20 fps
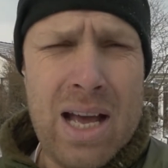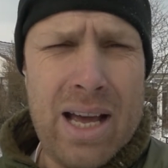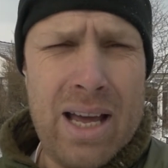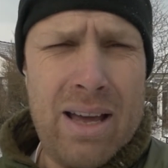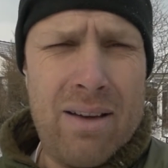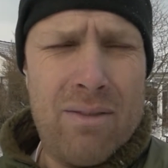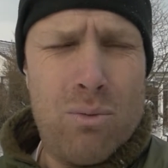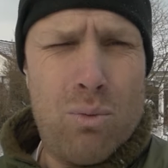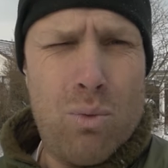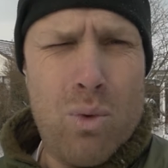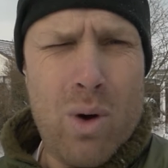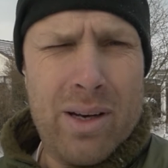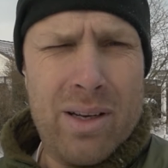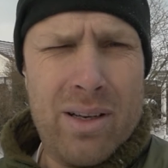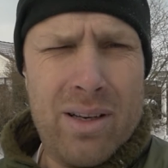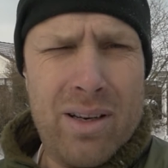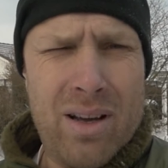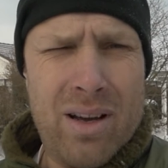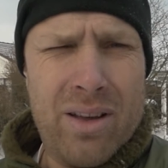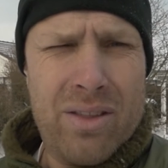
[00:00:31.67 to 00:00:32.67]
I have
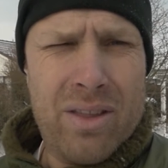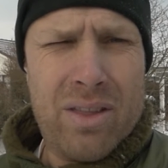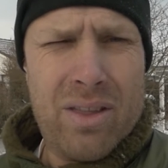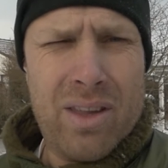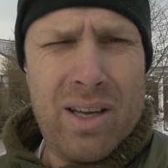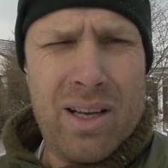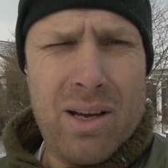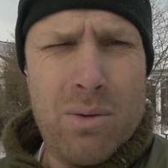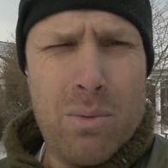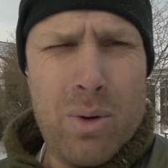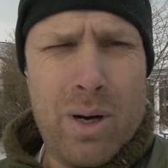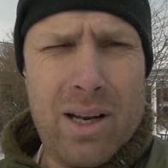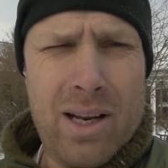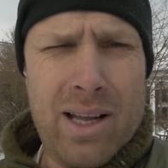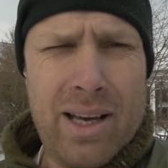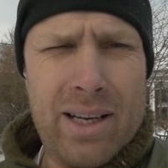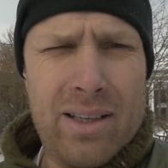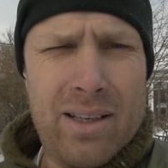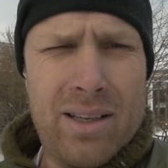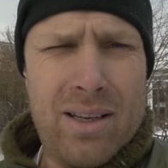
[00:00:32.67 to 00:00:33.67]
one other thing I want to
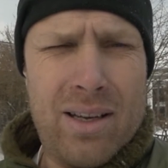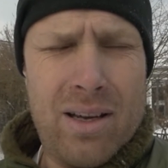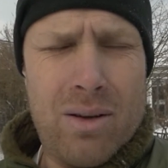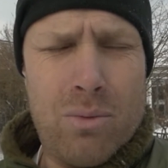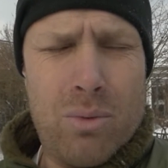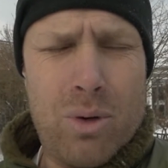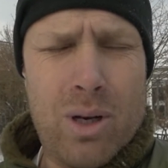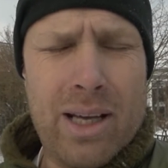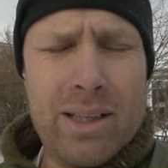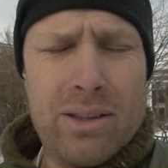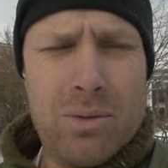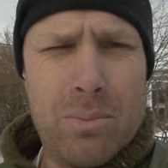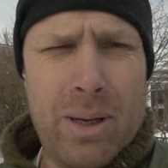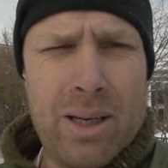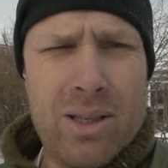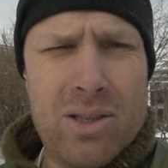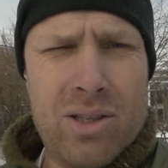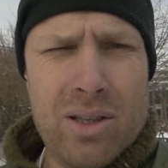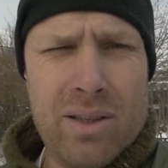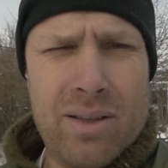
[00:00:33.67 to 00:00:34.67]
like uh, would like to
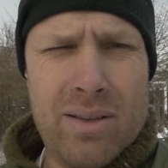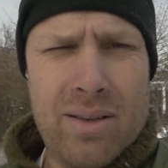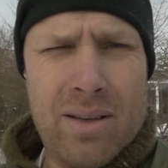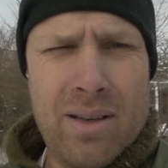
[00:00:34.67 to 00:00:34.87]
mention,